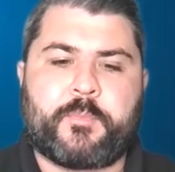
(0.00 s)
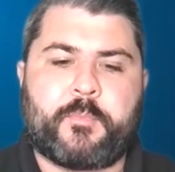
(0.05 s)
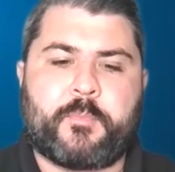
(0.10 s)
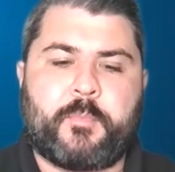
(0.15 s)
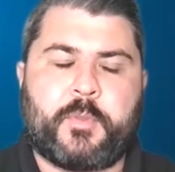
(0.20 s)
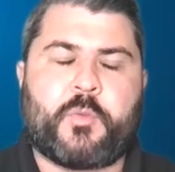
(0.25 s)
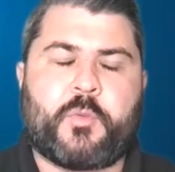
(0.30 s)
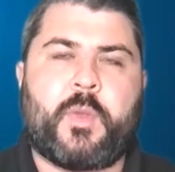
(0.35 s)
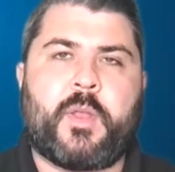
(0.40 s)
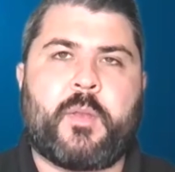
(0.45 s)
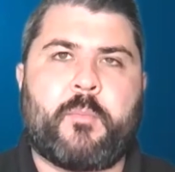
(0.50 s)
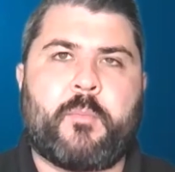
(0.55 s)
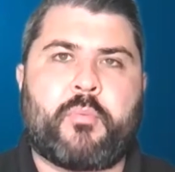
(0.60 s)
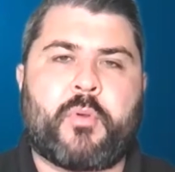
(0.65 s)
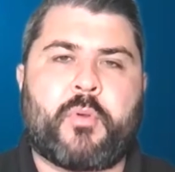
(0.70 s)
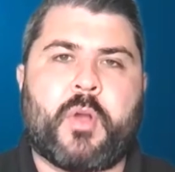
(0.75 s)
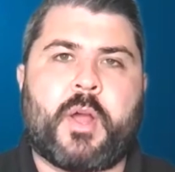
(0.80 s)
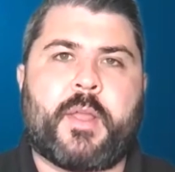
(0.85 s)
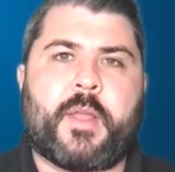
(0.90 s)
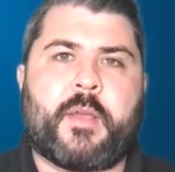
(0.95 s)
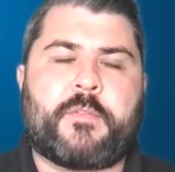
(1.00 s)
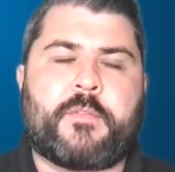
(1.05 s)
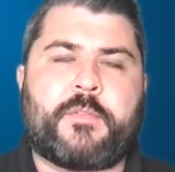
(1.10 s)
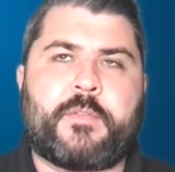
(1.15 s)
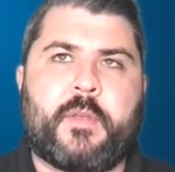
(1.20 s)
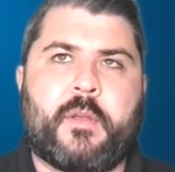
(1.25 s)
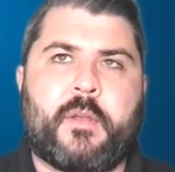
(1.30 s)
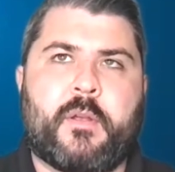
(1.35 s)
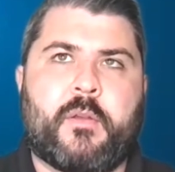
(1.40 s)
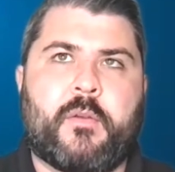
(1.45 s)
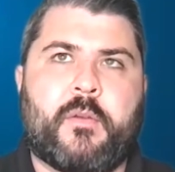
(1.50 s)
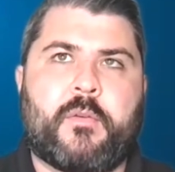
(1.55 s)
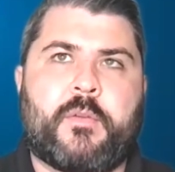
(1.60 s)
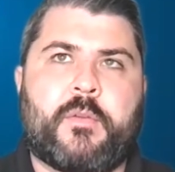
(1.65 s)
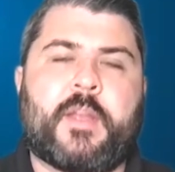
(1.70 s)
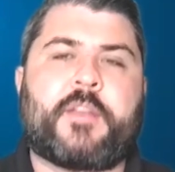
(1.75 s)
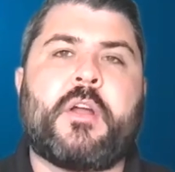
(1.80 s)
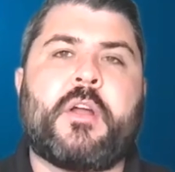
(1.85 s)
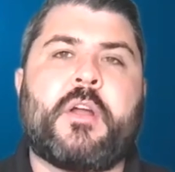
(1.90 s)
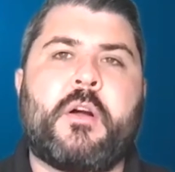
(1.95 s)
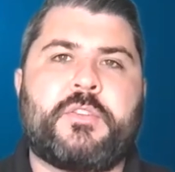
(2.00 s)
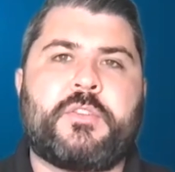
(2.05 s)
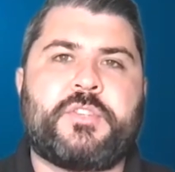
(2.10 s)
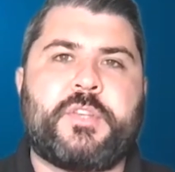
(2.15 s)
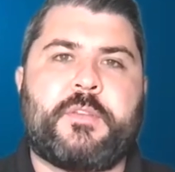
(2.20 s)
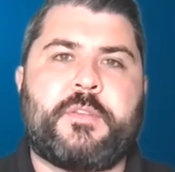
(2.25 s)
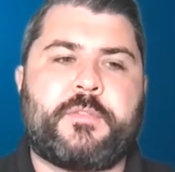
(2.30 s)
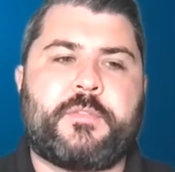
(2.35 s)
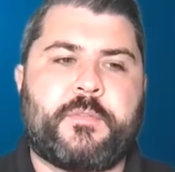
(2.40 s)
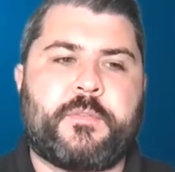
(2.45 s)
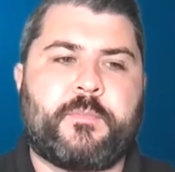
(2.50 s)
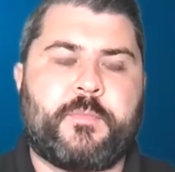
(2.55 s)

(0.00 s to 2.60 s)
between products or technologies